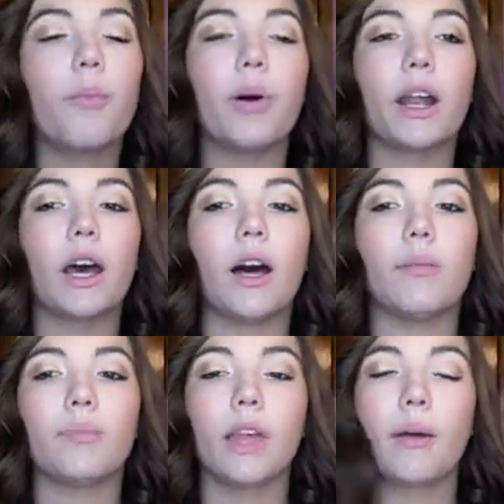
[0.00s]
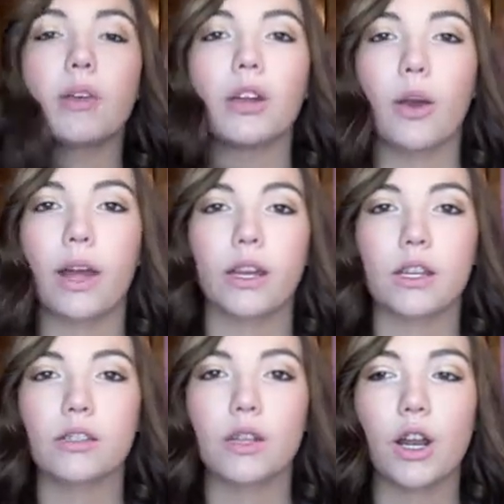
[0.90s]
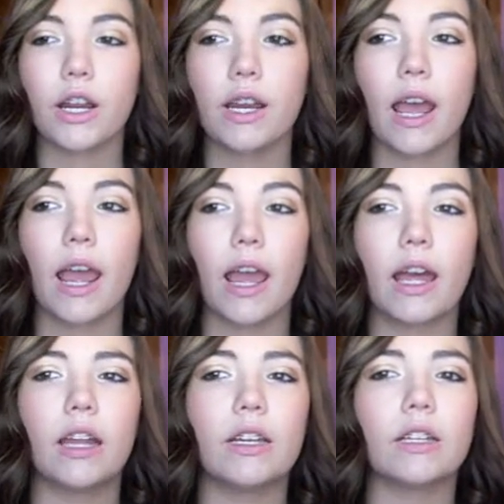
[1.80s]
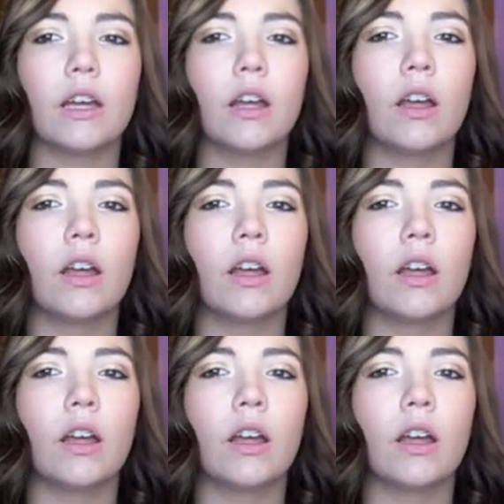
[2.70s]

But, yeah, I'm gonna go ahead and get started, and